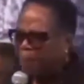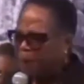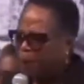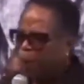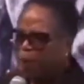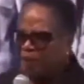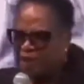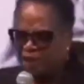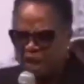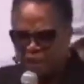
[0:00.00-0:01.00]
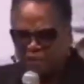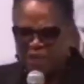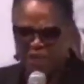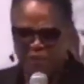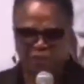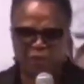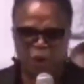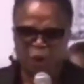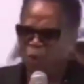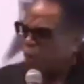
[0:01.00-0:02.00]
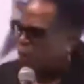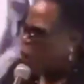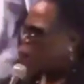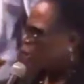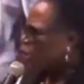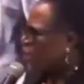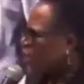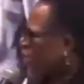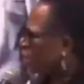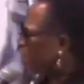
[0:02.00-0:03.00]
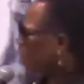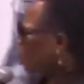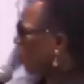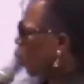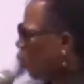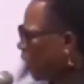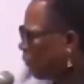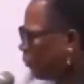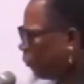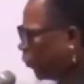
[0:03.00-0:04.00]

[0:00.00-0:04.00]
are people with integrity, with conscience, with a